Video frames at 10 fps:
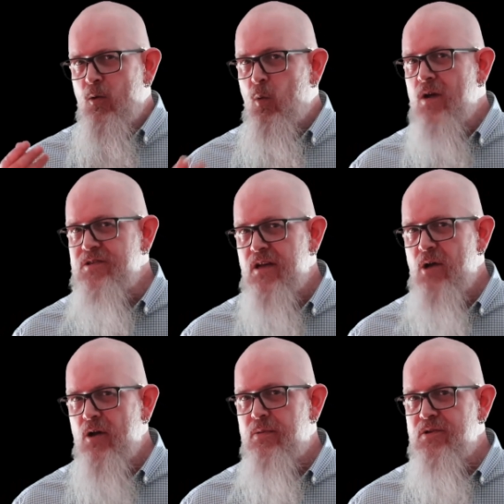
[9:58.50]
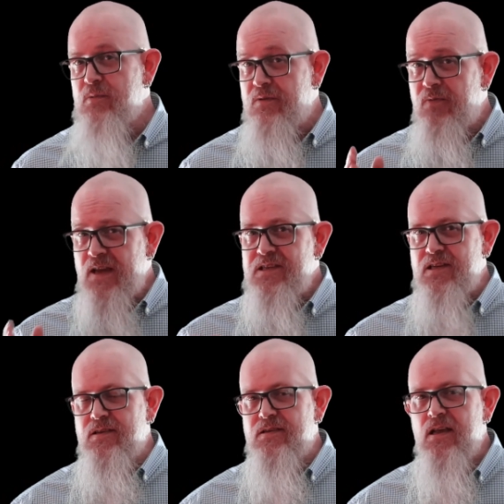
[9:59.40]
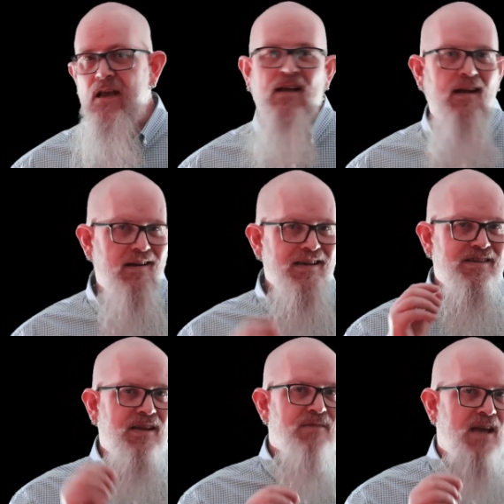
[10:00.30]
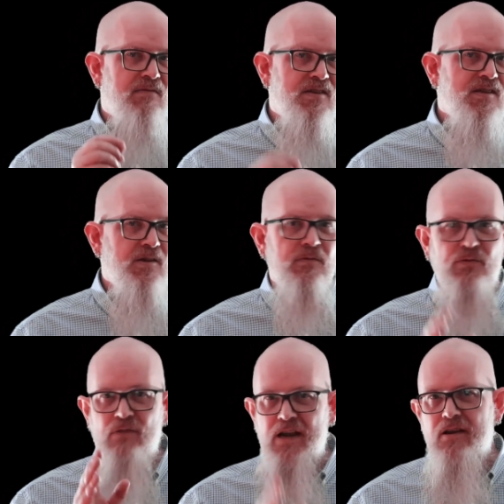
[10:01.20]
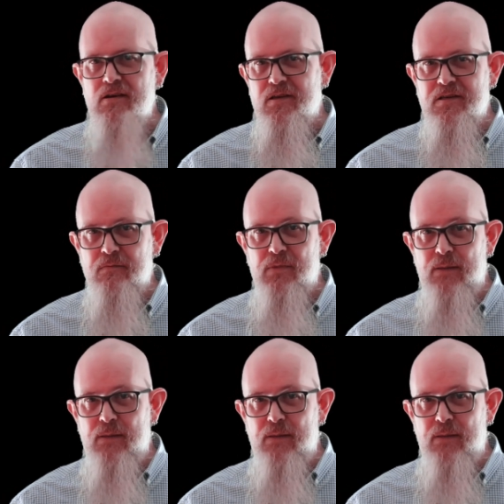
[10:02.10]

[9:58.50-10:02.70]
Whilst I'm hopeless with faces, I seem to have a skill for recognising